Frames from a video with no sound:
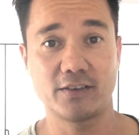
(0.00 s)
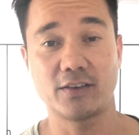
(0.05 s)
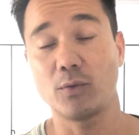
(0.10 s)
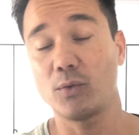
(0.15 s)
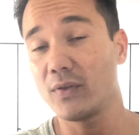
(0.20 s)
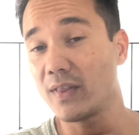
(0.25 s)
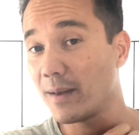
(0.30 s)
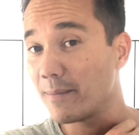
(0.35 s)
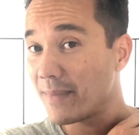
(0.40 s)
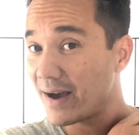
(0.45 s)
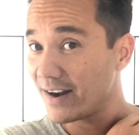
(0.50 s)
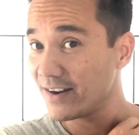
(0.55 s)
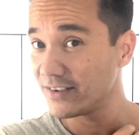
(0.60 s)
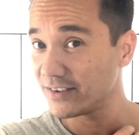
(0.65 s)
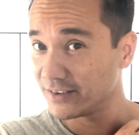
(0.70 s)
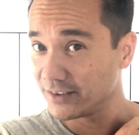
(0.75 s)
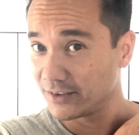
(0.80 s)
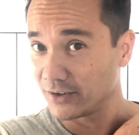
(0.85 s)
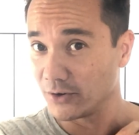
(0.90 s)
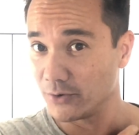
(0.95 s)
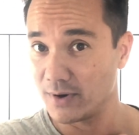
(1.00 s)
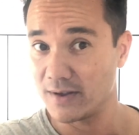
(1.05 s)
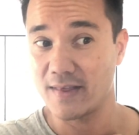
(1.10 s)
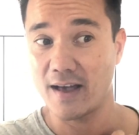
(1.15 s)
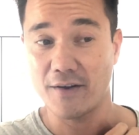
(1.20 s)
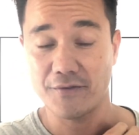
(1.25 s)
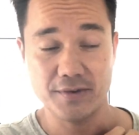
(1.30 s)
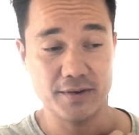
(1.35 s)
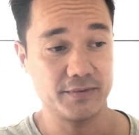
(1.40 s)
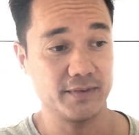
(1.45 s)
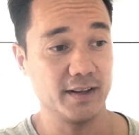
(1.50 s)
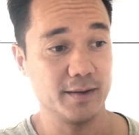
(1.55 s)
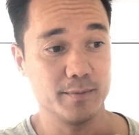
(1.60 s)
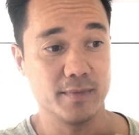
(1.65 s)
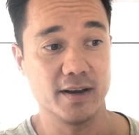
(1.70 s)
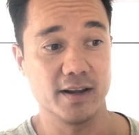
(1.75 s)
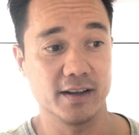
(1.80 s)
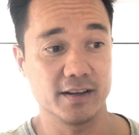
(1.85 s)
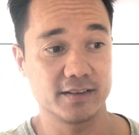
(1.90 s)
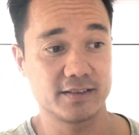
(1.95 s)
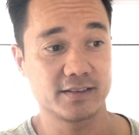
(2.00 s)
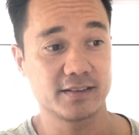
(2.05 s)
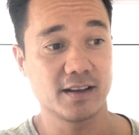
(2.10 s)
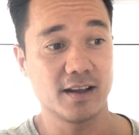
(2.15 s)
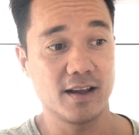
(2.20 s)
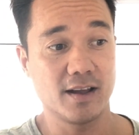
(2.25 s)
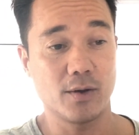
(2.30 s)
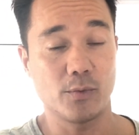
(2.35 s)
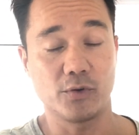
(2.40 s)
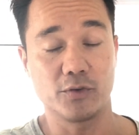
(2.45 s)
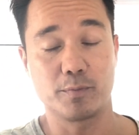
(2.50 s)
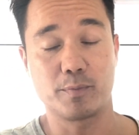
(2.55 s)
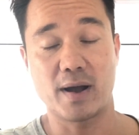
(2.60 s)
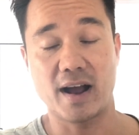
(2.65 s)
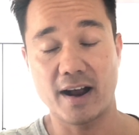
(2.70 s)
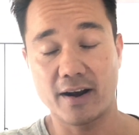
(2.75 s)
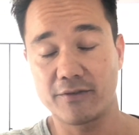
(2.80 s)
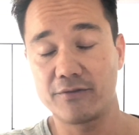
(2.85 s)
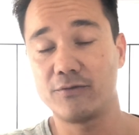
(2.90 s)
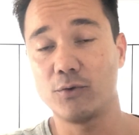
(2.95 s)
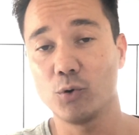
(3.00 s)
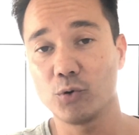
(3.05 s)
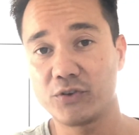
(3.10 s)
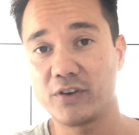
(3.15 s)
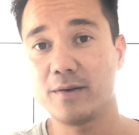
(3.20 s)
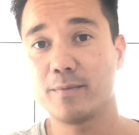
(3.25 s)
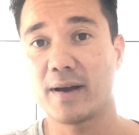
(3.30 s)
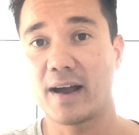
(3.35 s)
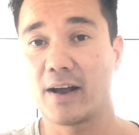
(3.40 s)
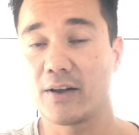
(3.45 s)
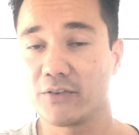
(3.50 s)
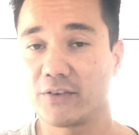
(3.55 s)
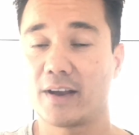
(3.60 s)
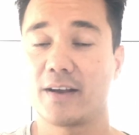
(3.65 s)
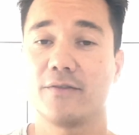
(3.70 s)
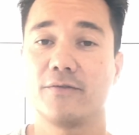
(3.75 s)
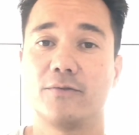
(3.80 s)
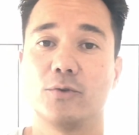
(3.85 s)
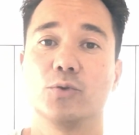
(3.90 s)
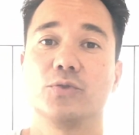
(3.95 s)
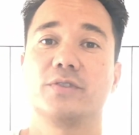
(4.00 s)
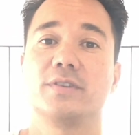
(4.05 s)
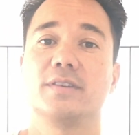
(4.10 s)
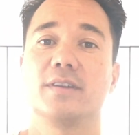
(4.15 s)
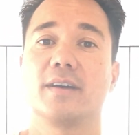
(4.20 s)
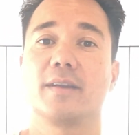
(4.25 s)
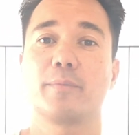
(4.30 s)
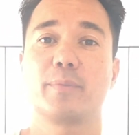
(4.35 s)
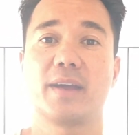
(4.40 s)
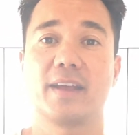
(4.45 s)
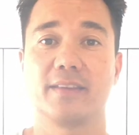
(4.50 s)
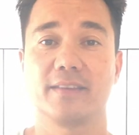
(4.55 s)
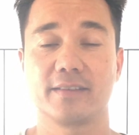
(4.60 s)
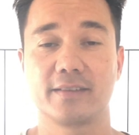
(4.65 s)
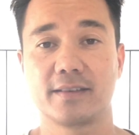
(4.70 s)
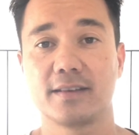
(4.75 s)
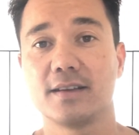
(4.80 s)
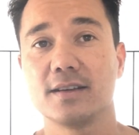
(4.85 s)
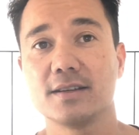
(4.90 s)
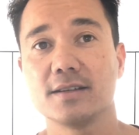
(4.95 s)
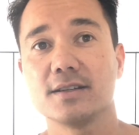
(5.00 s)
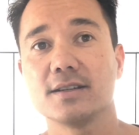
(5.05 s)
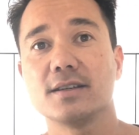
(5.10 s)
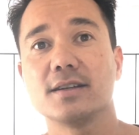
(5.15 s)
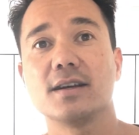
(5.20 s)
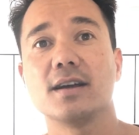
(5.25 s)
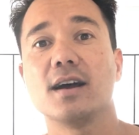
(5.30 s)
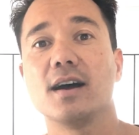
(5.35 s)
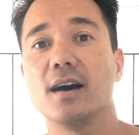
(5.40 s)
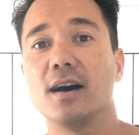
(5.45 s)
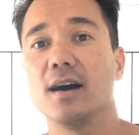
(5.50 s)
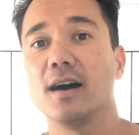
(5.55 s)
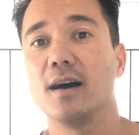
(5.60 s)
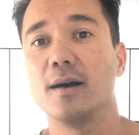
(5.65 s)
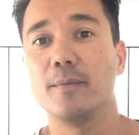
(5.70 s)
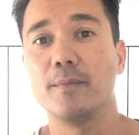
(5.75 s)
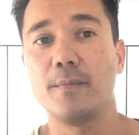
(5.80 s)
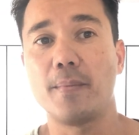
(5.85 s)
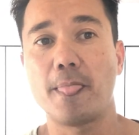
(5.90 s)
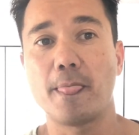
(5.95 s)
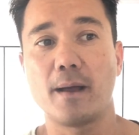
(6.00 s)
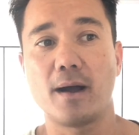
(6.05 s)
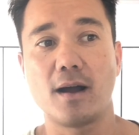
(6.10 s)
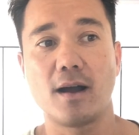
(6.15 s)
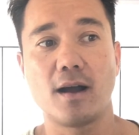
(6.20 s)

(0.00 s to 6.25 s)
So what they managed to do in that 15 minutes was bag £40.49.